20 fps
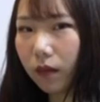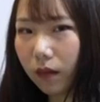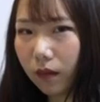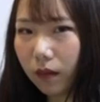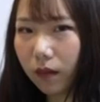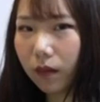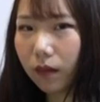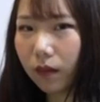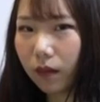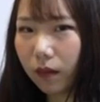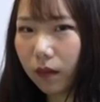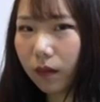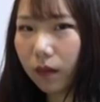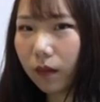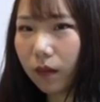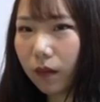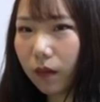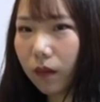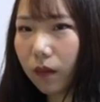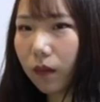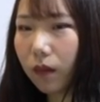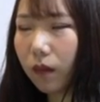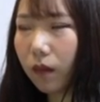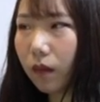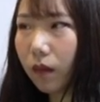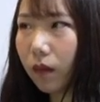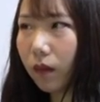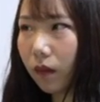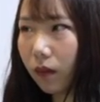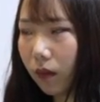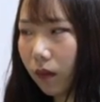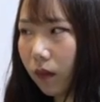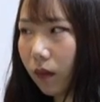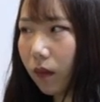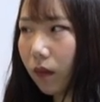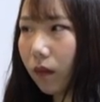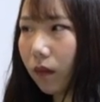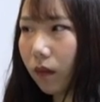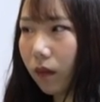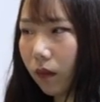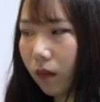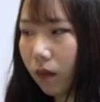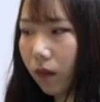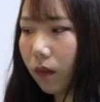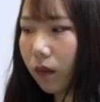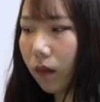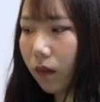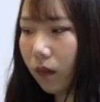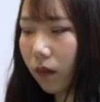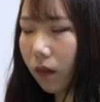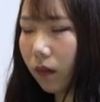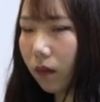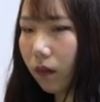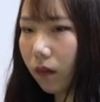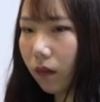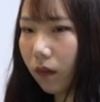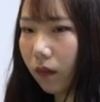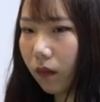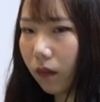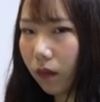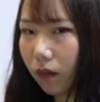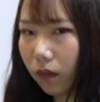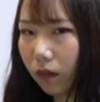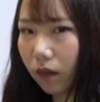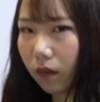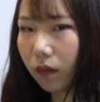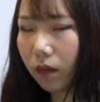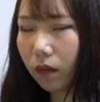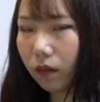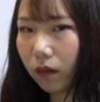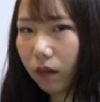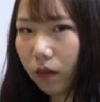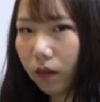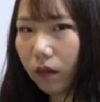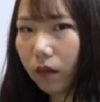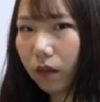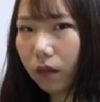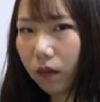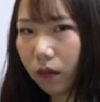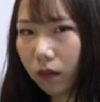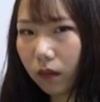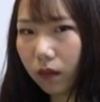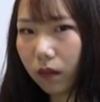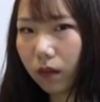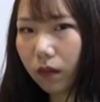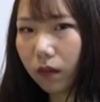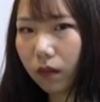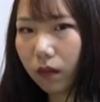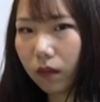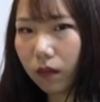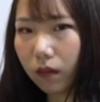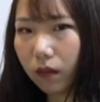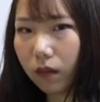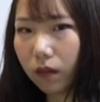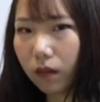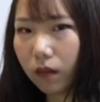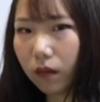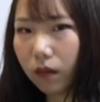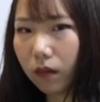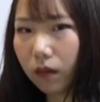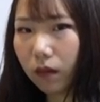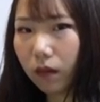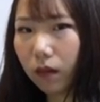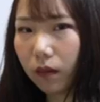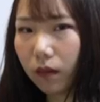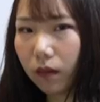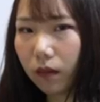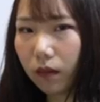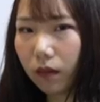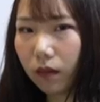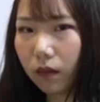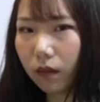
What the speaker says: [no speech]